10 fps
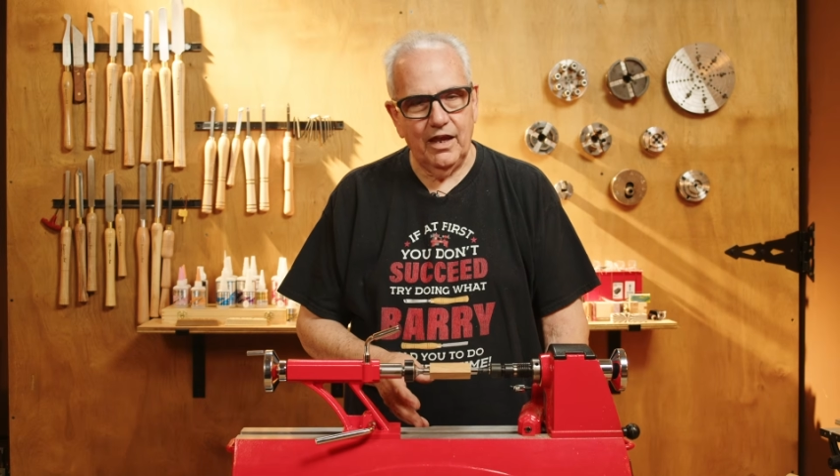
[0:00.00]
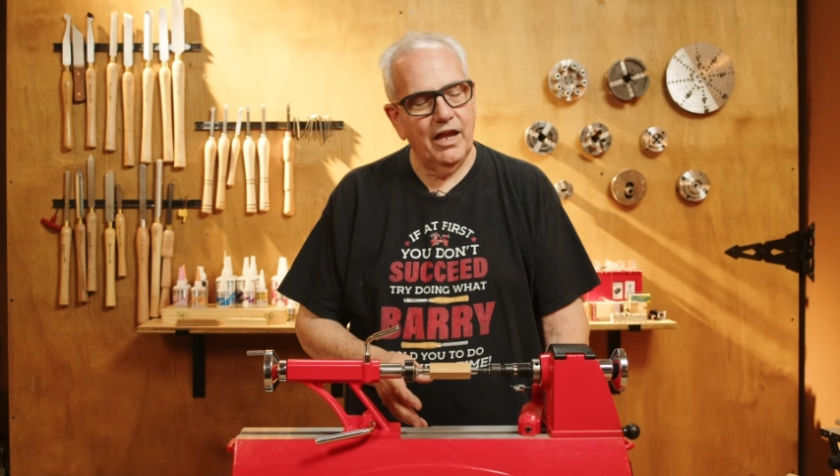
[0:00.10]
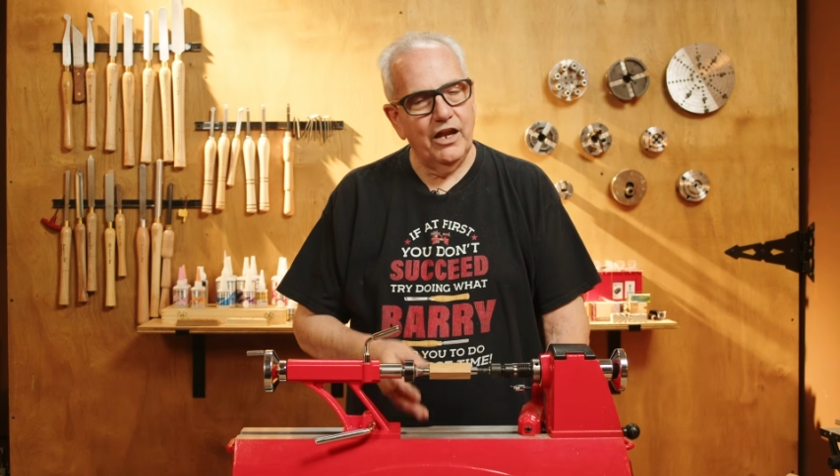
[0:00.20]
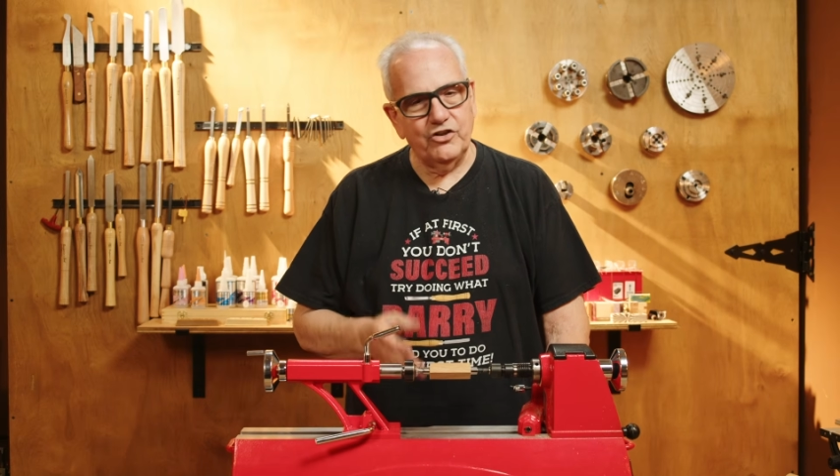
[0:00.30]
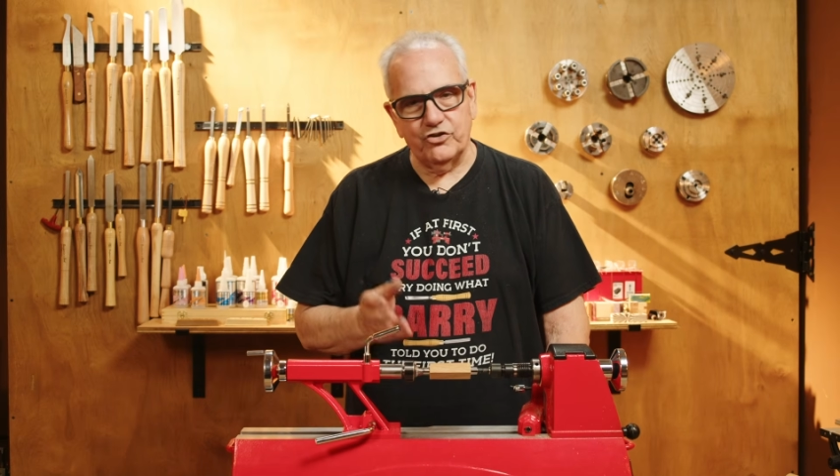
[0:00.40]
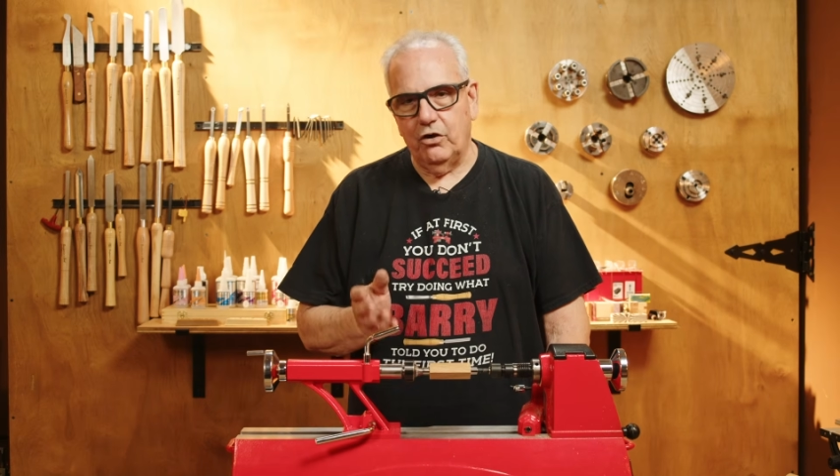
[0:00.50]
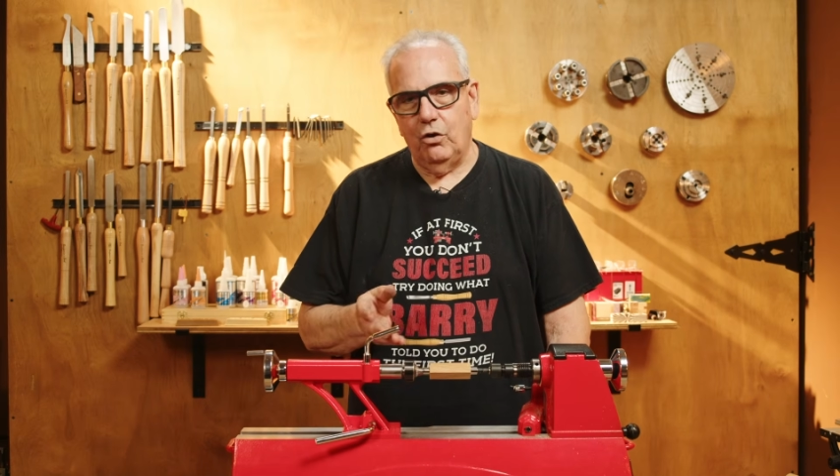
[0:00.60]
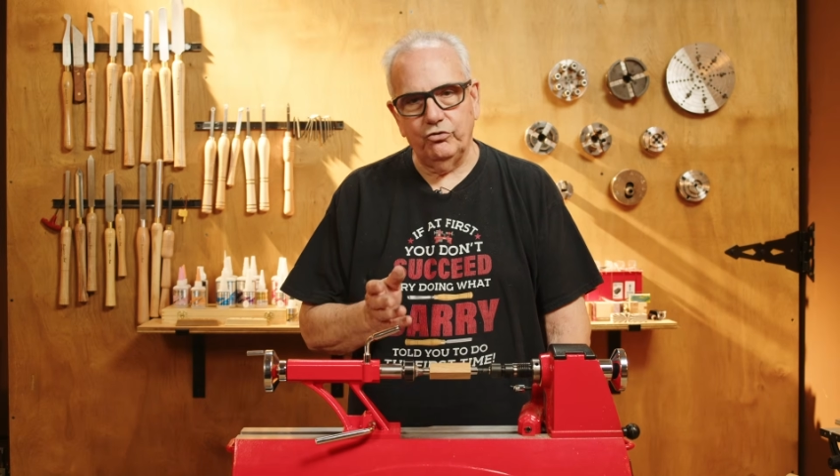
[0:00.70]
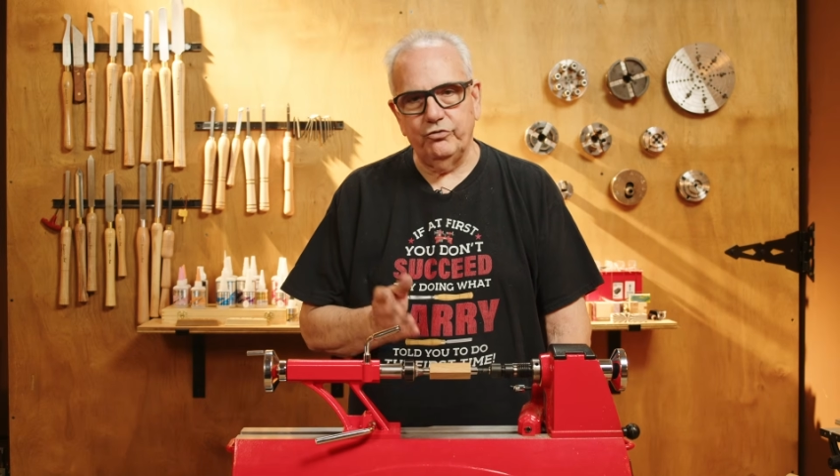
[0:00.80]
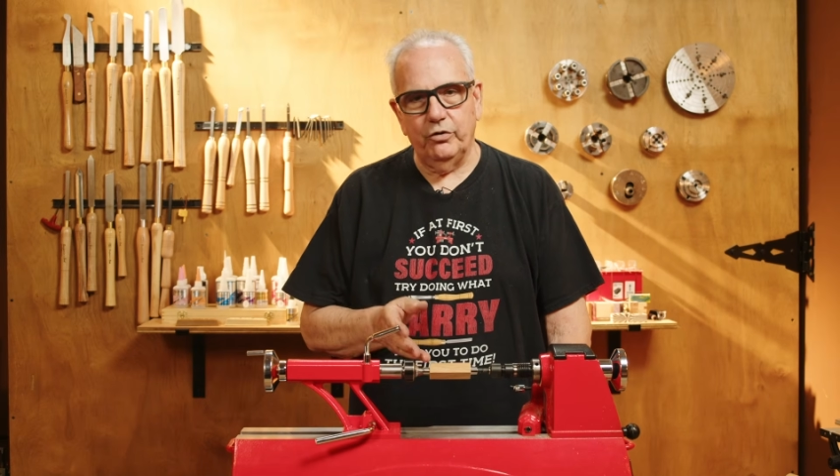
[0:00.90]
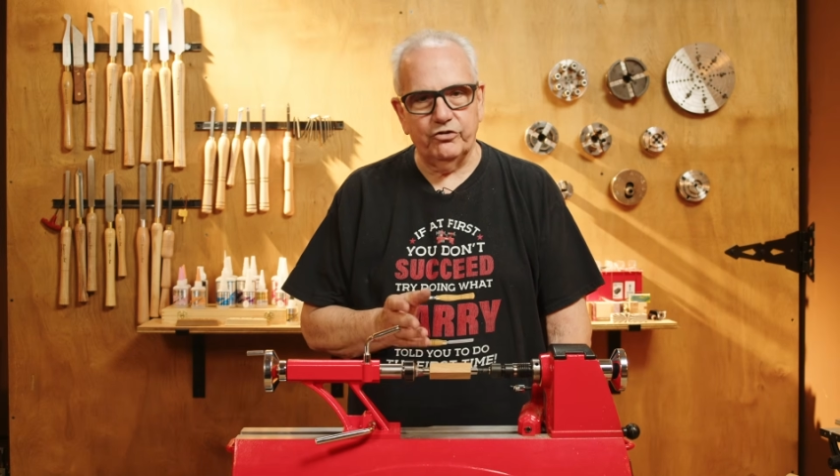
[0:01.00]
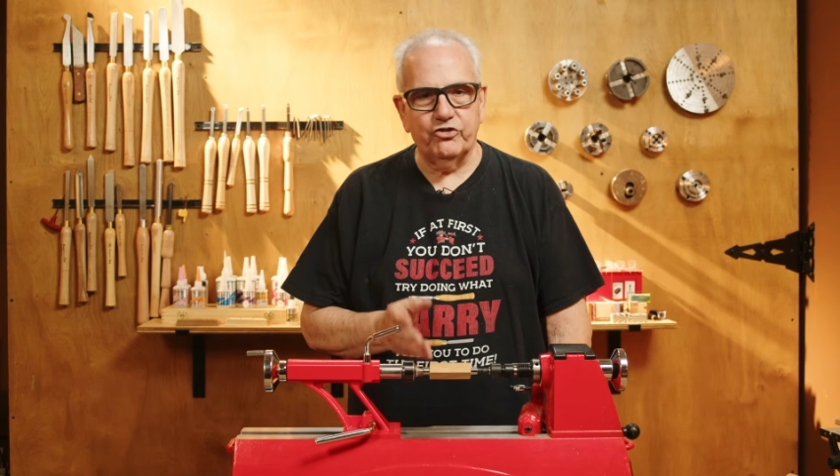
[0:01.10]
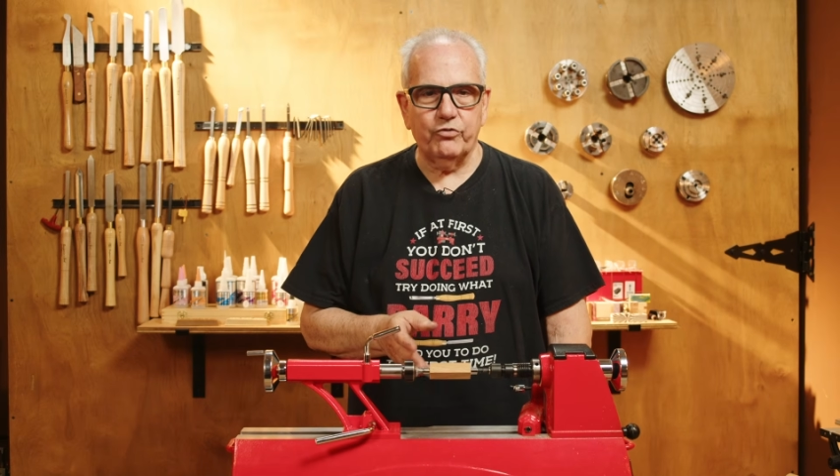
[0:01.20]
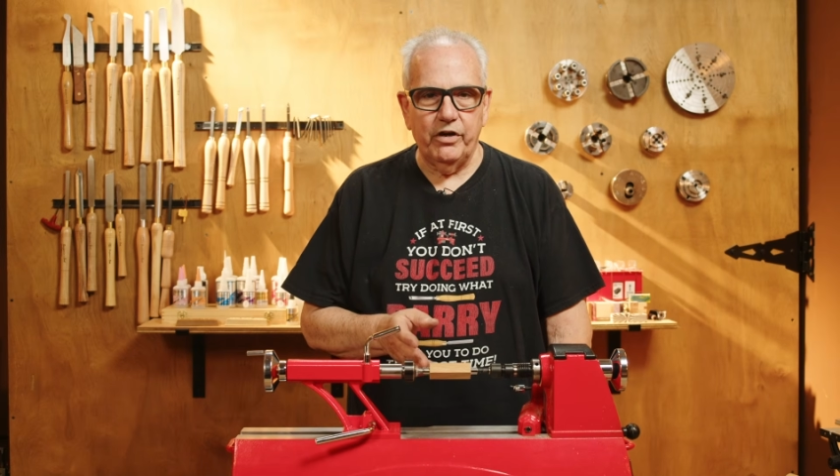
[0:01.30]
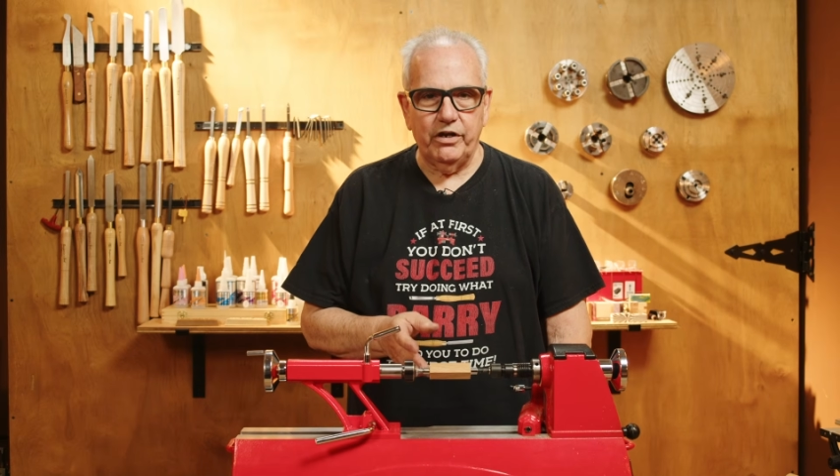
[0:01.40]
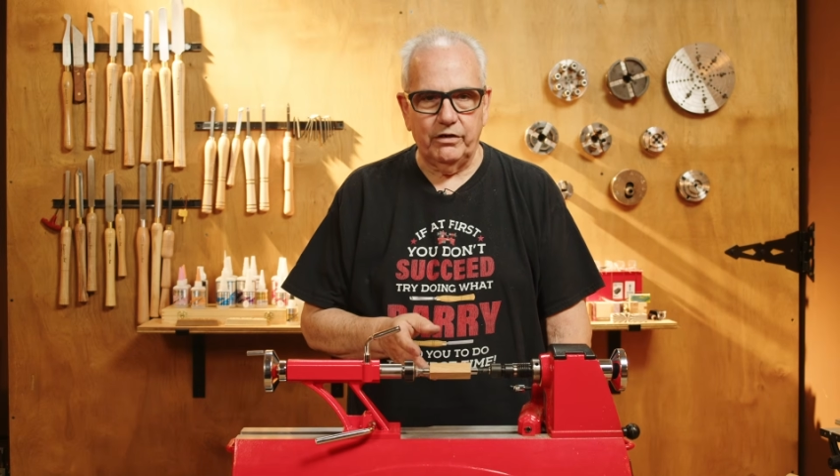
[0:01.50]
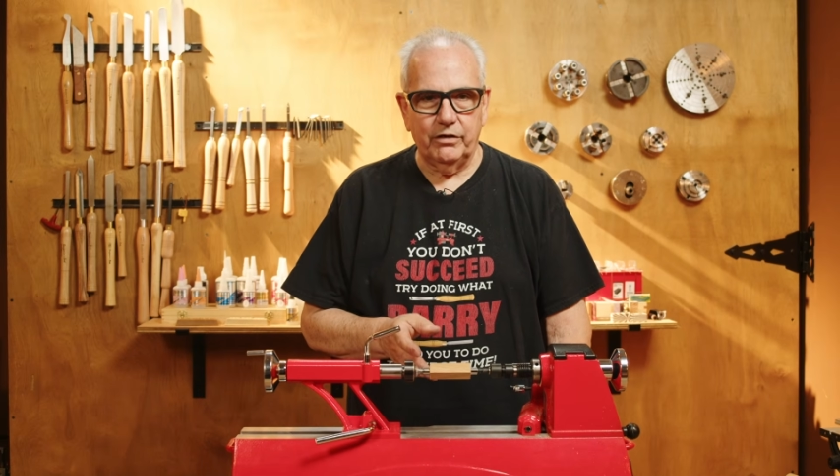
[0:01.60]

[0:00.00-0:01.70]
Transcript: Is your hole drilled straight?